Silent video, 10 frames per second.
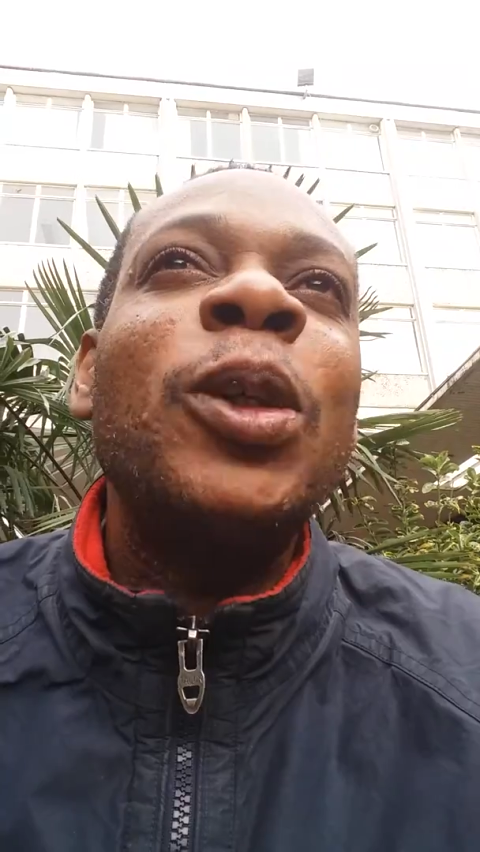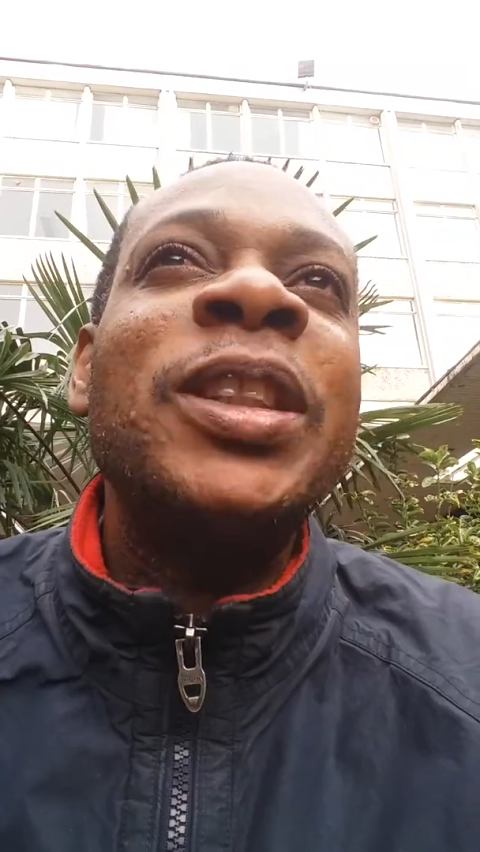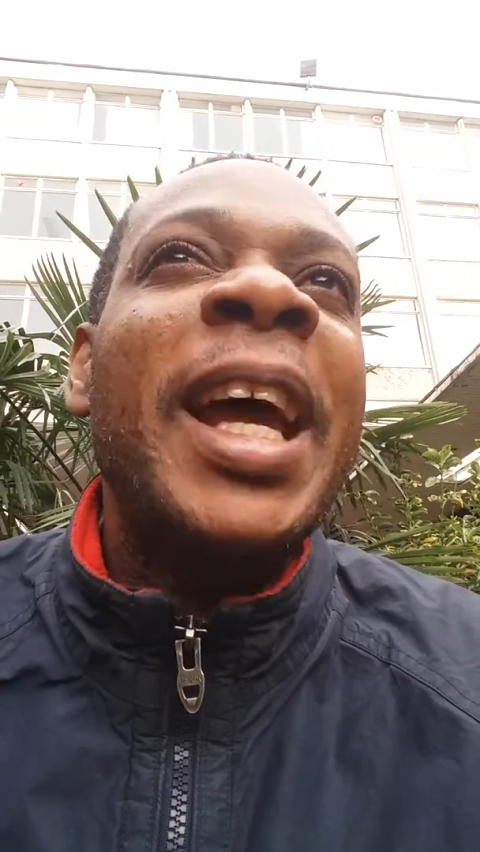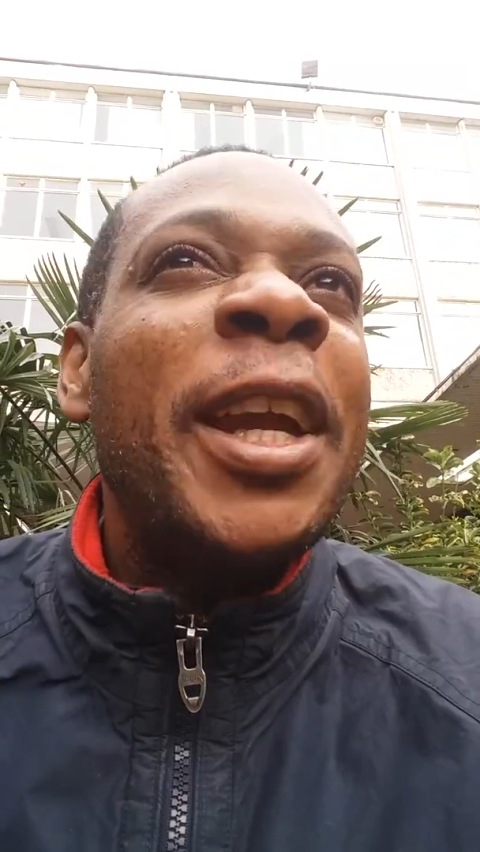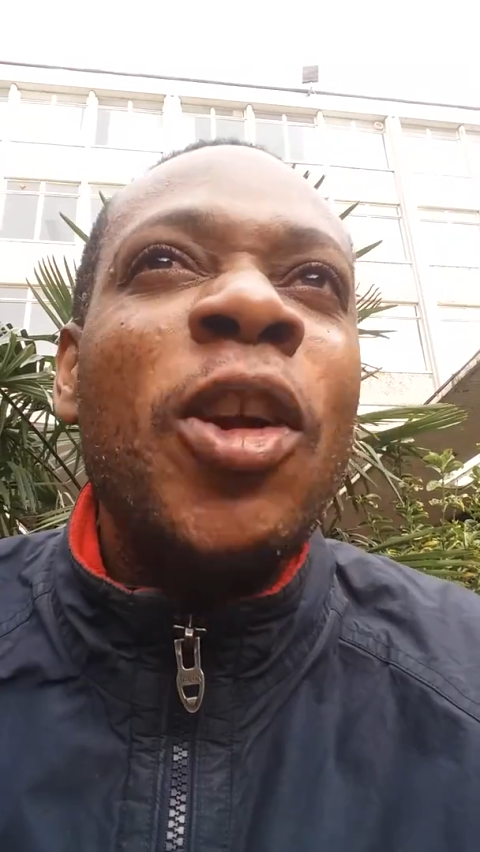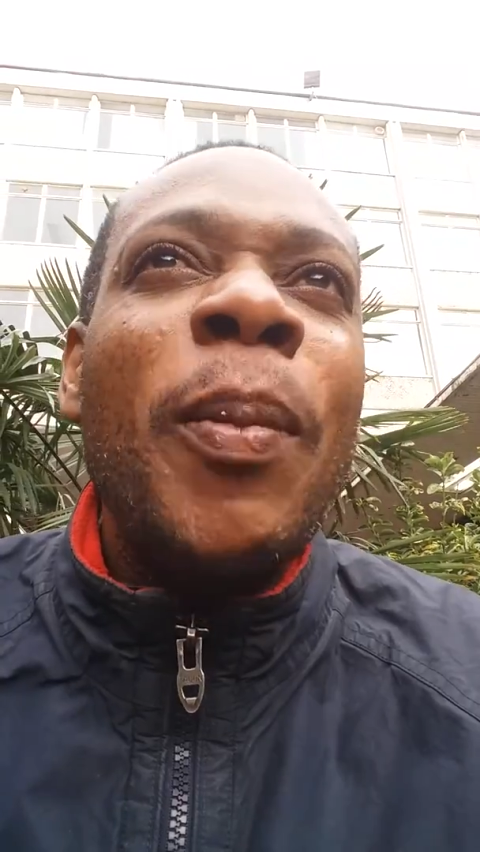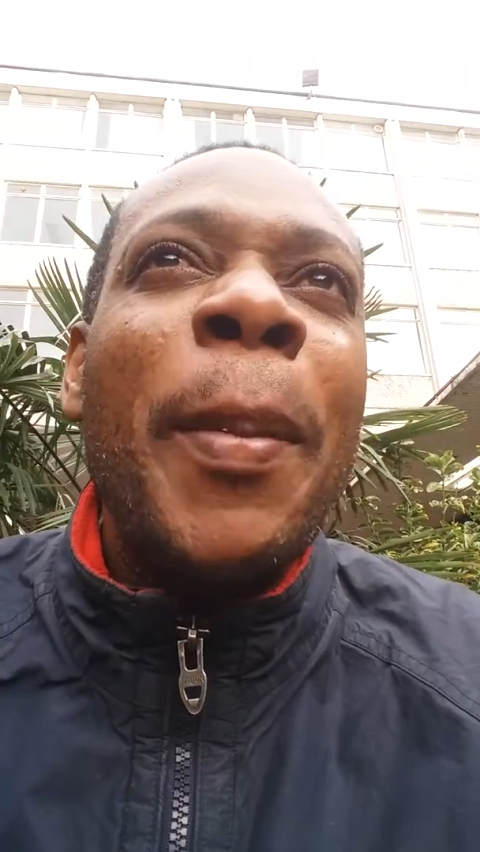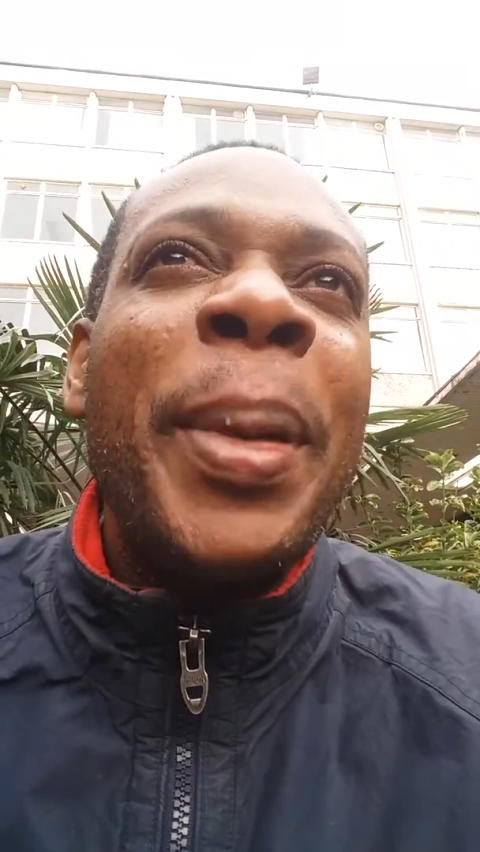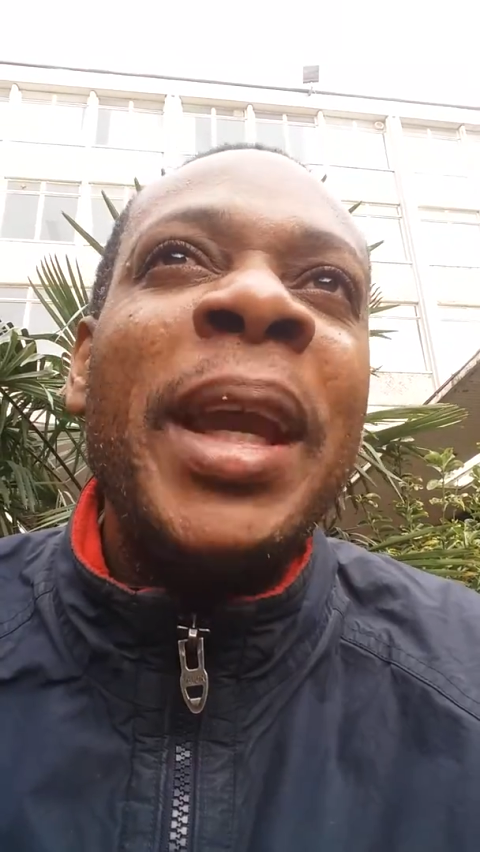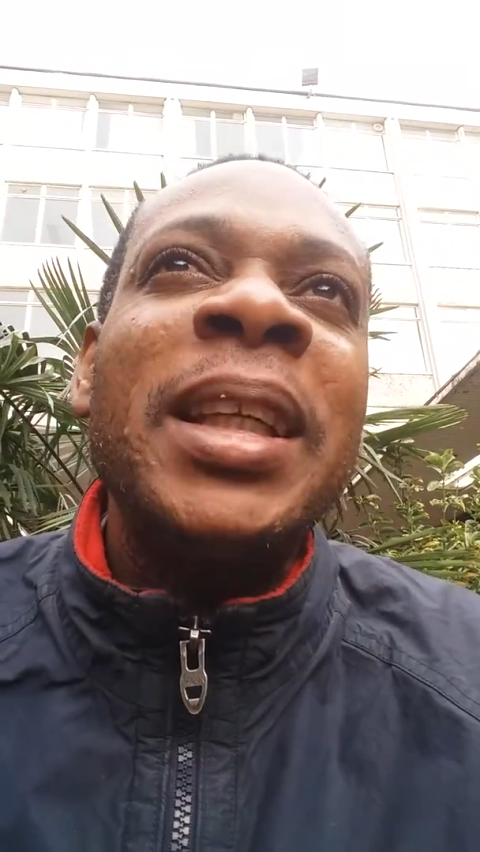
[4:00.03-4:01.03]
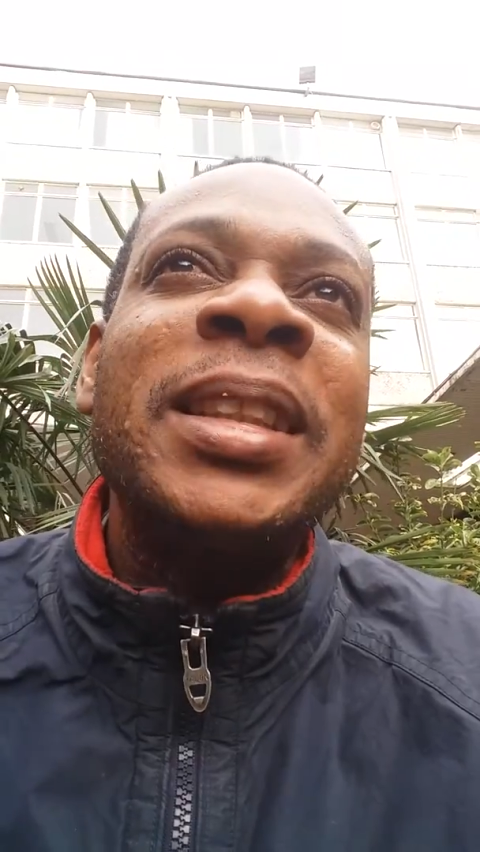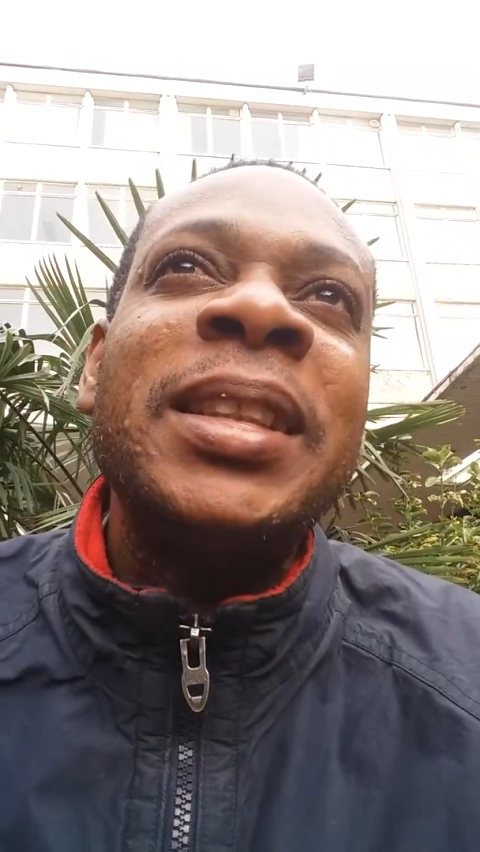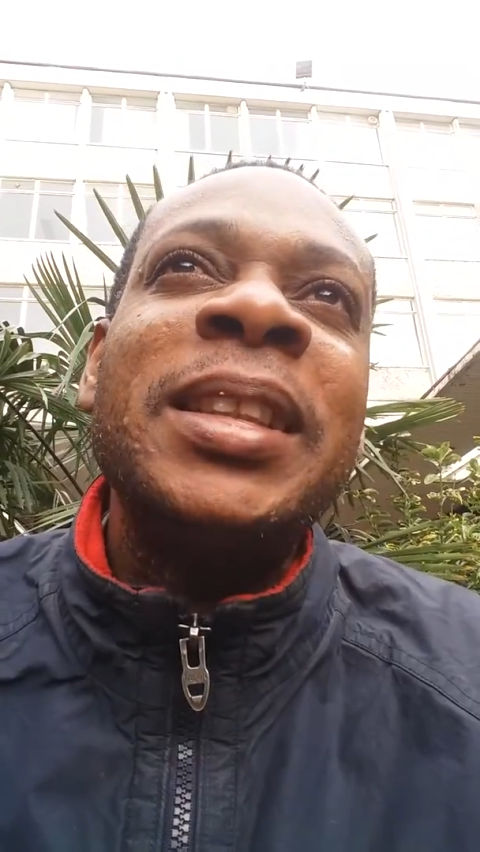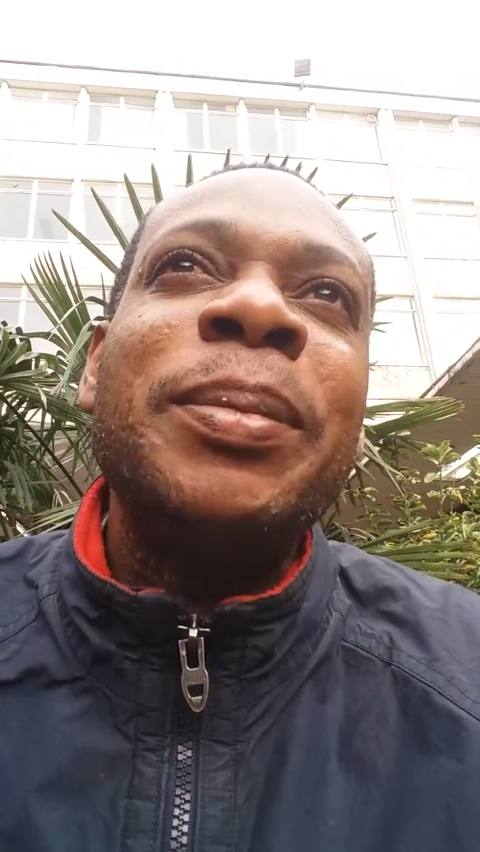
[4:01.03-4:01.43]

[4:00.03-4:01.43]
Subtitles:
I was lying on my bed,